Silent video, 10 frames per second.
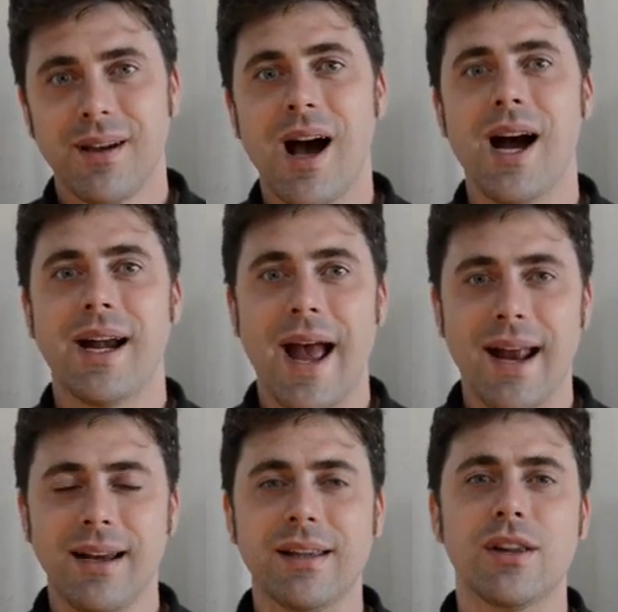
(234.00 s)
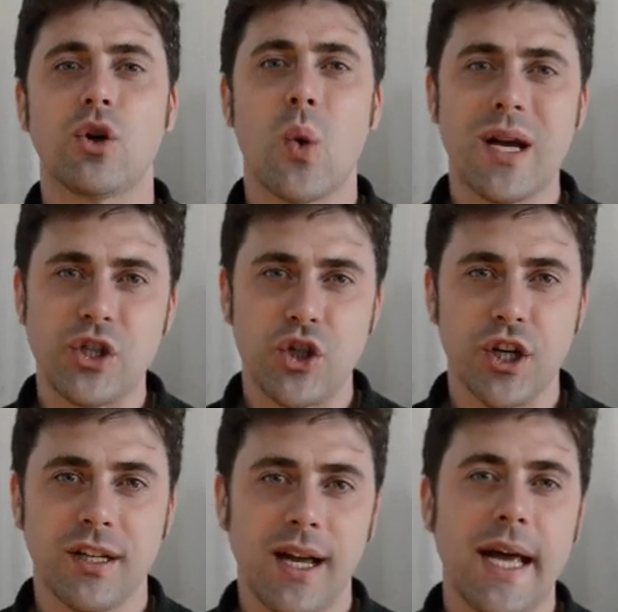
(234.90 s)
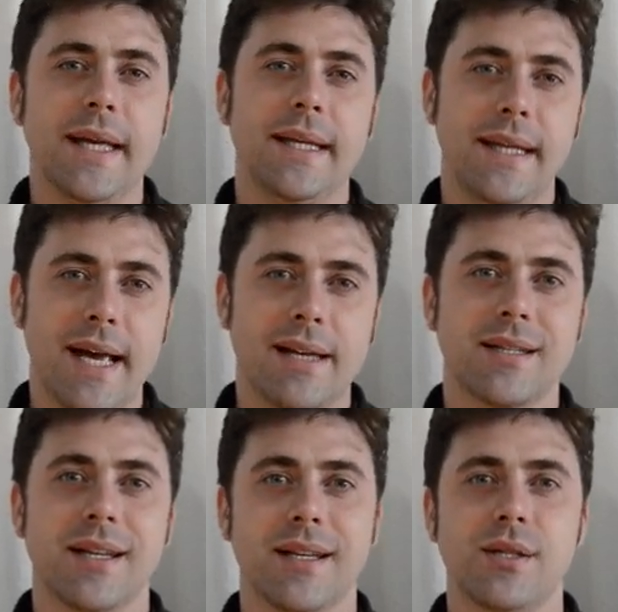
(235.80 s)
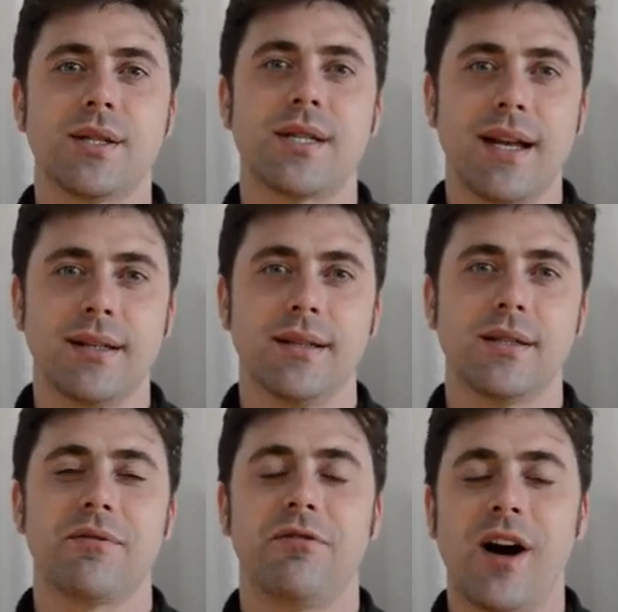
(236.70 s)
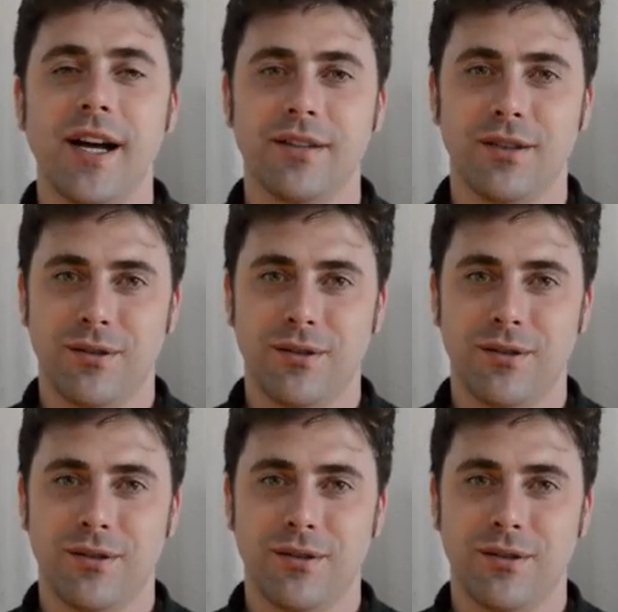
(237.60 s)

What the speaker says: Again, in the question, yet is sentence final.